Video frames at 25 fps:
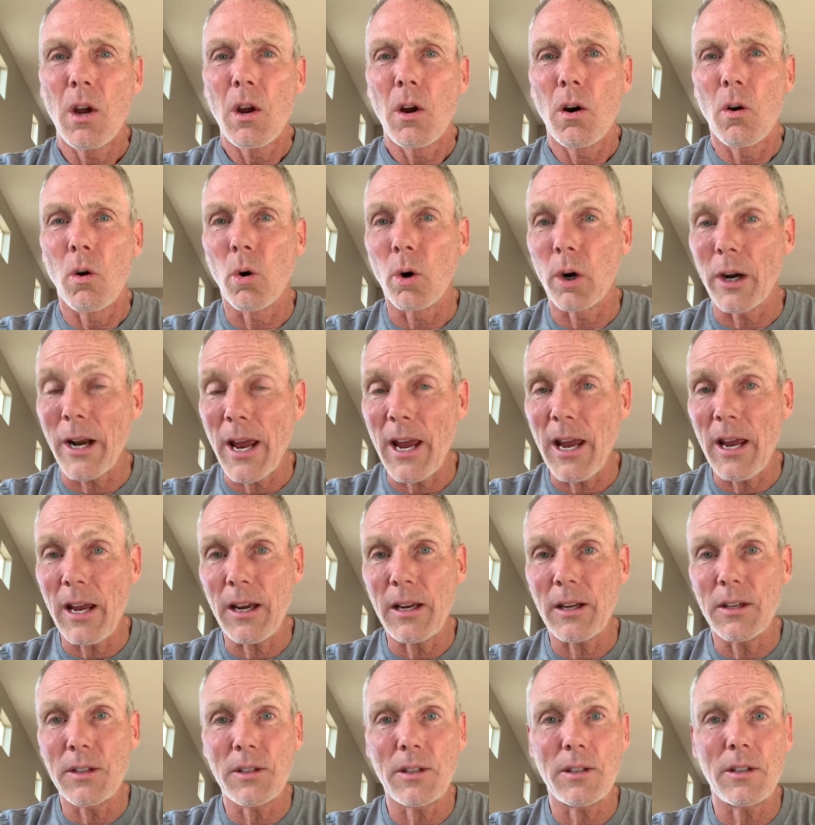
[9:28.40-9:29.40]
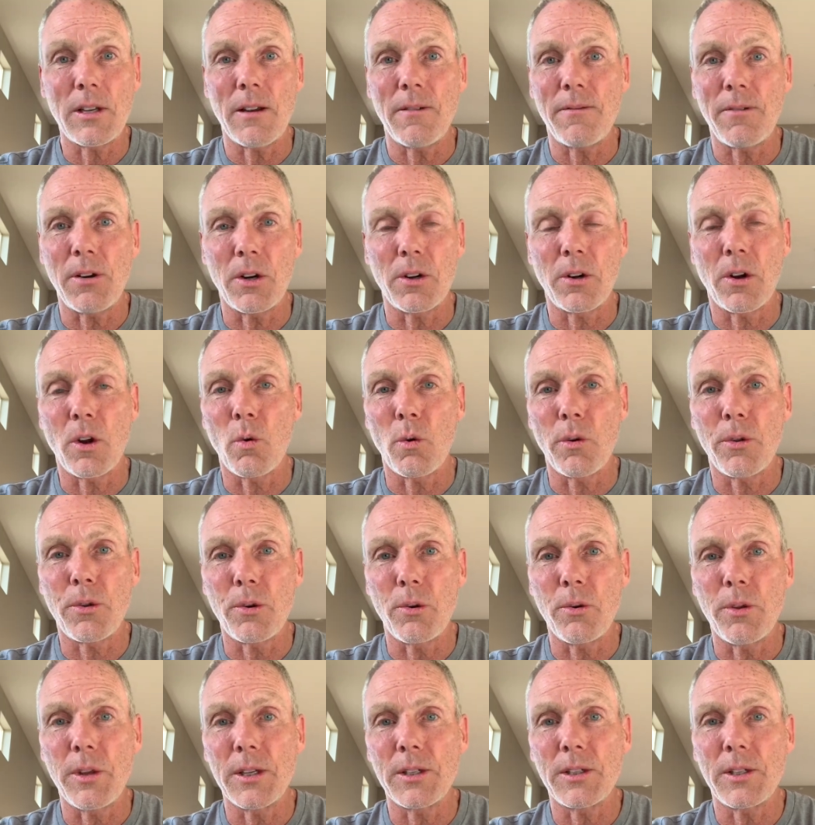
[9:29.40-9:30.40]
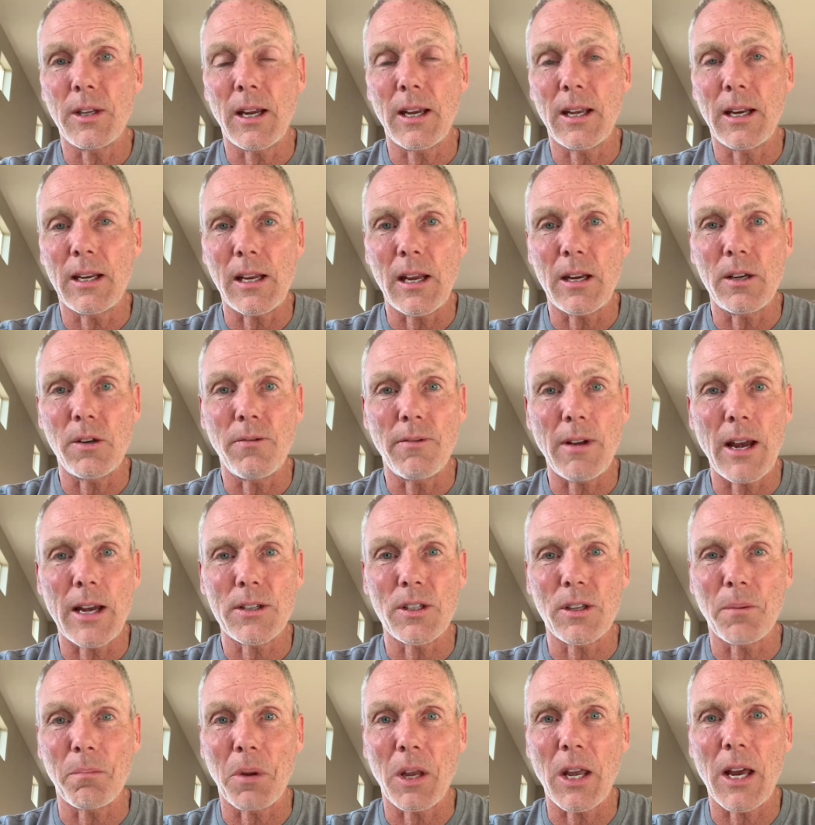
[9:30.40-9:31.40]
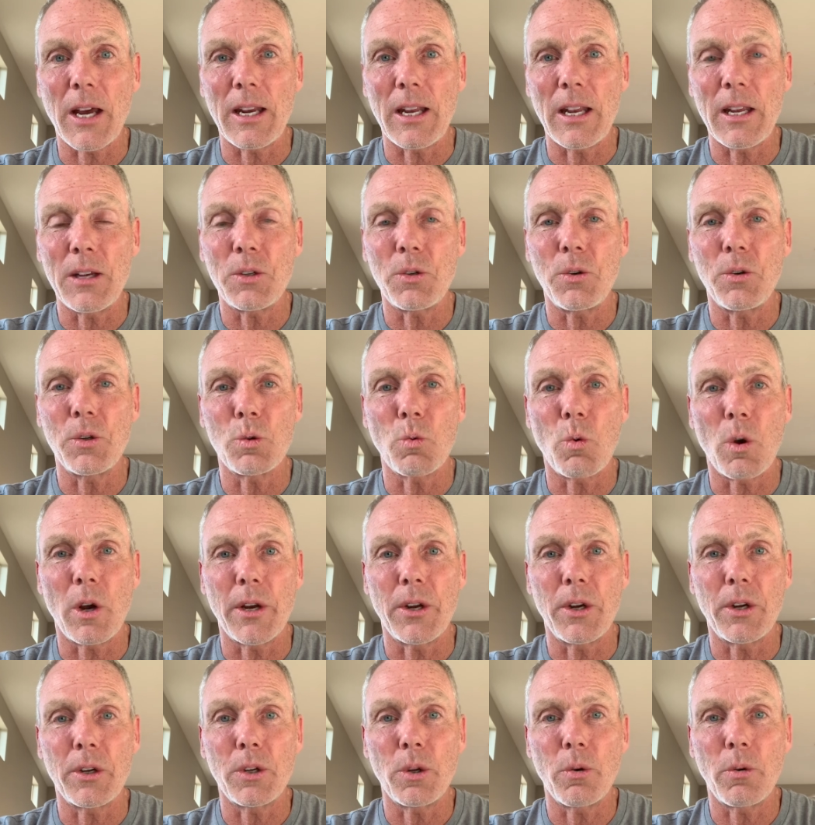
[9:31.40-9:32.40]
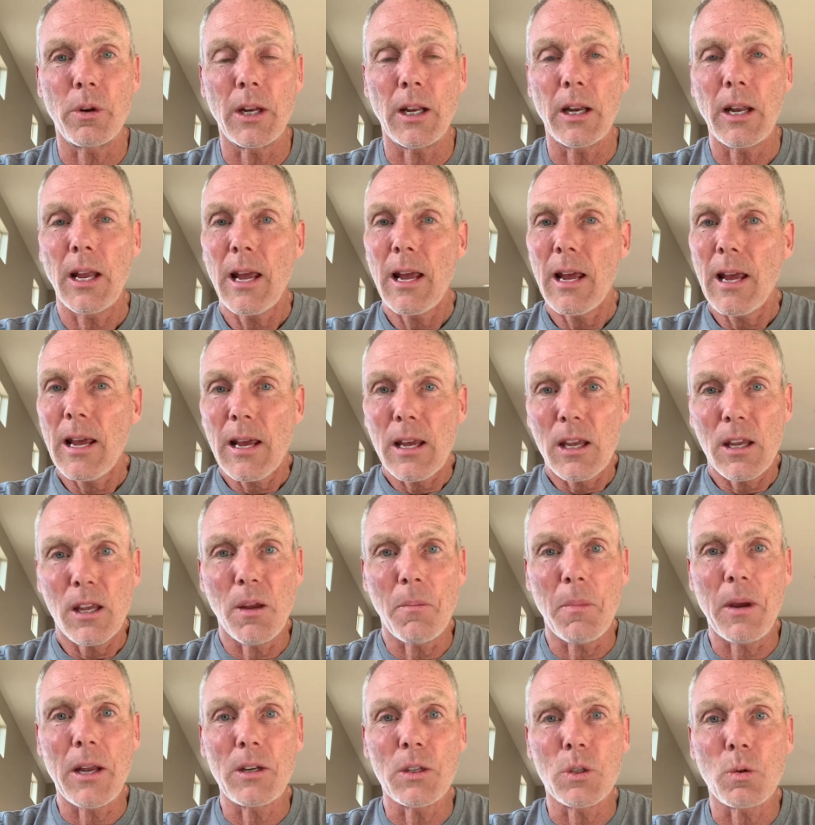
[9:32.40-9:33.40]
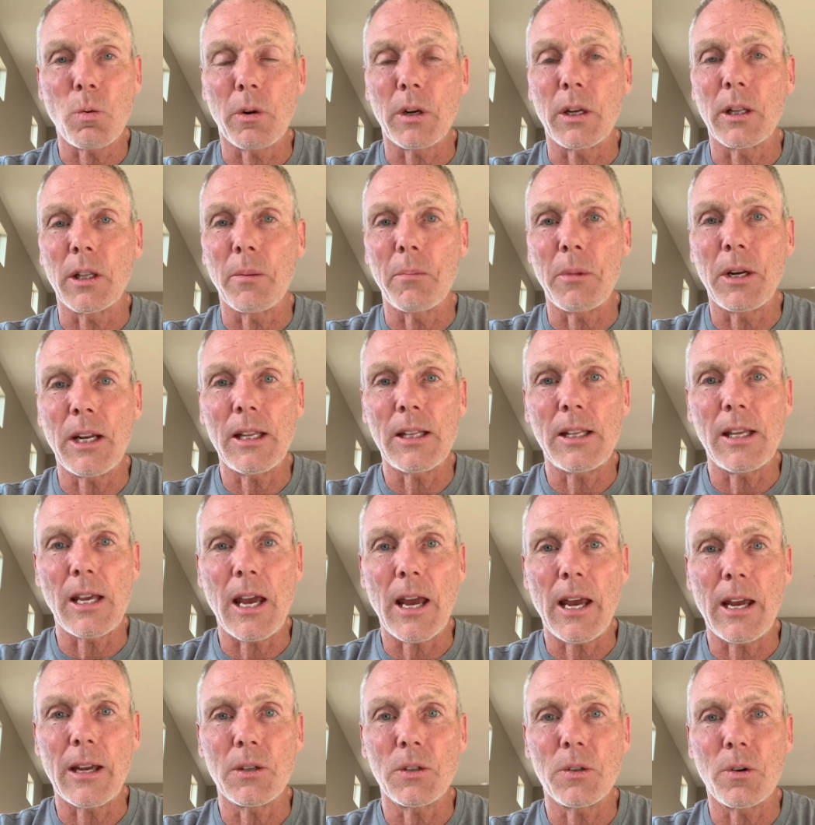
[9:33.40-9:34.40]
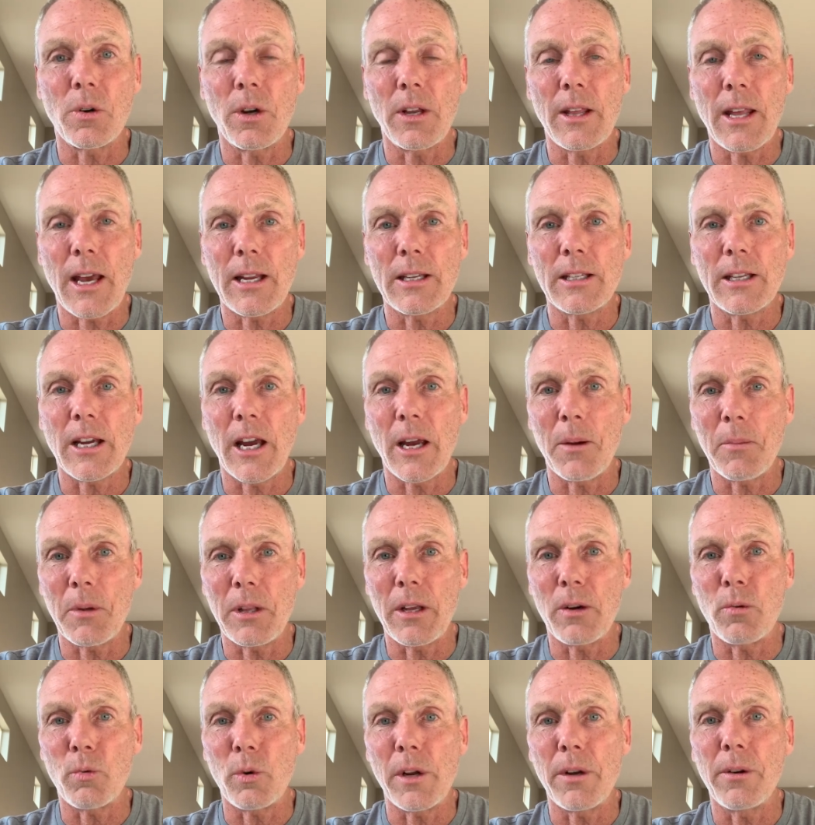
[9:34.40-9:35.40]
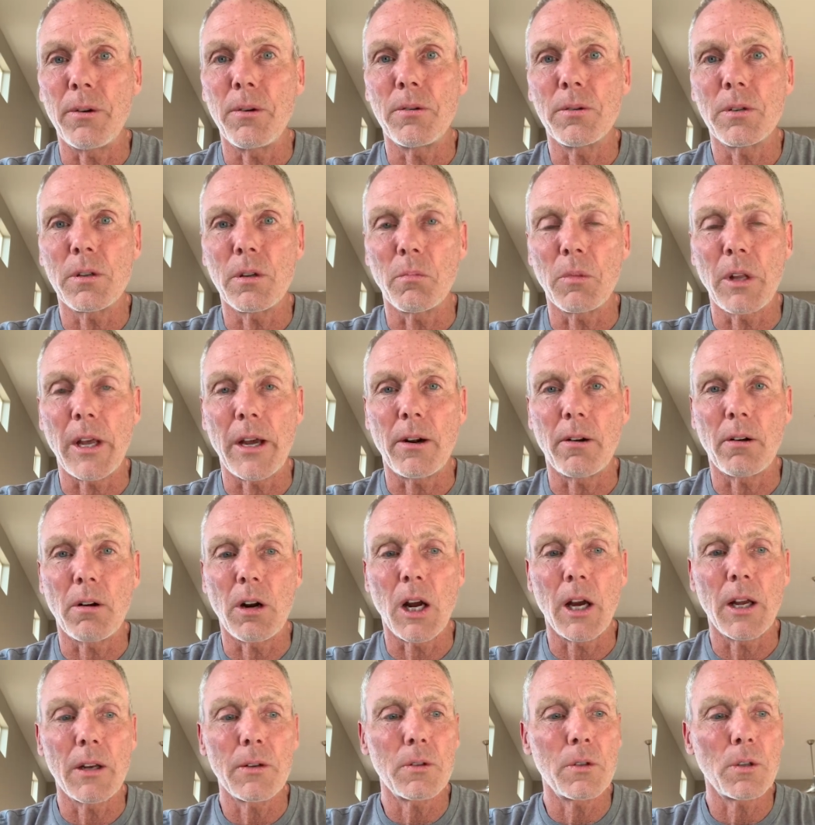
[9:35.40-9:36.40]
or eggs, if you're going through this thing and you've got some gut issues while you're doing it, you may just want to eliminate the eggs during that time and then reintroduce them later on.